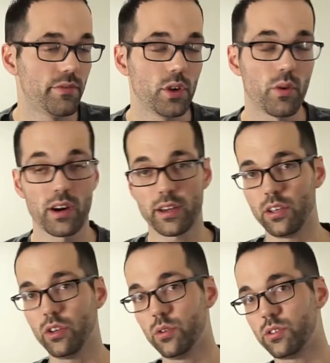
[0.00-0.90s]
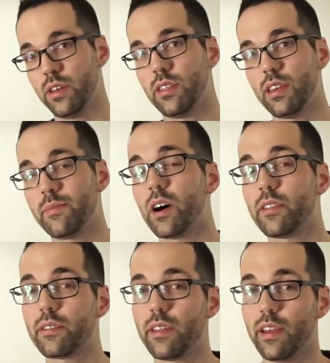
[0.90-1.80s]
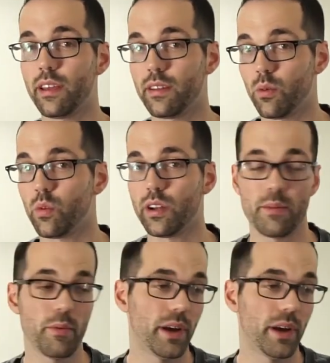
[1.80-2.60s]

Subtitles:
if you are going to use a theme other than the one I'm